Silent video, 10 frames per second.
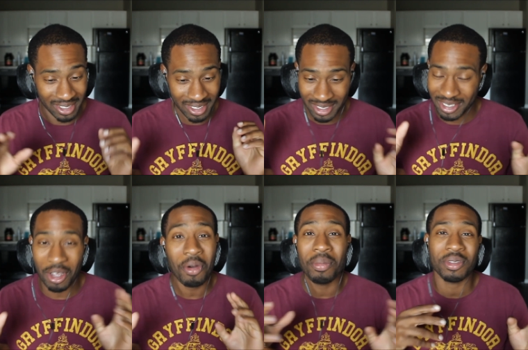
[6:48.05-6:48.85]
just
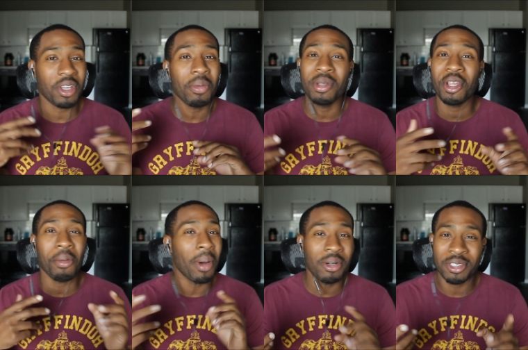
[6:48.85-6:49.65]
so so many
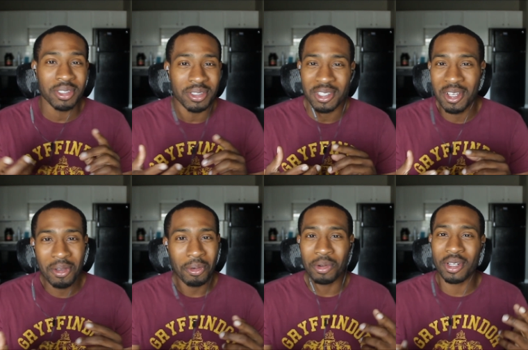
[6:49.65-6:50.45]
emotions
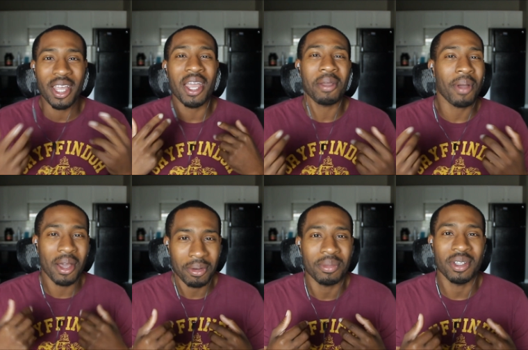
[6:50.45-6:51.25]
would have came
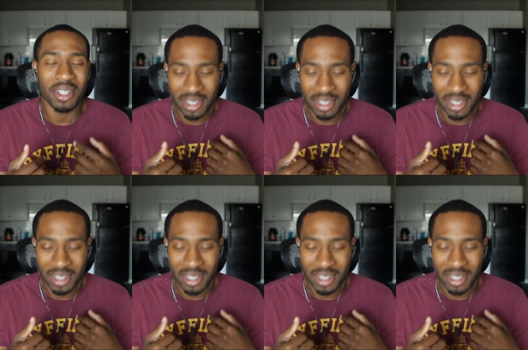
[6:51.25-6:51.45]
out of me.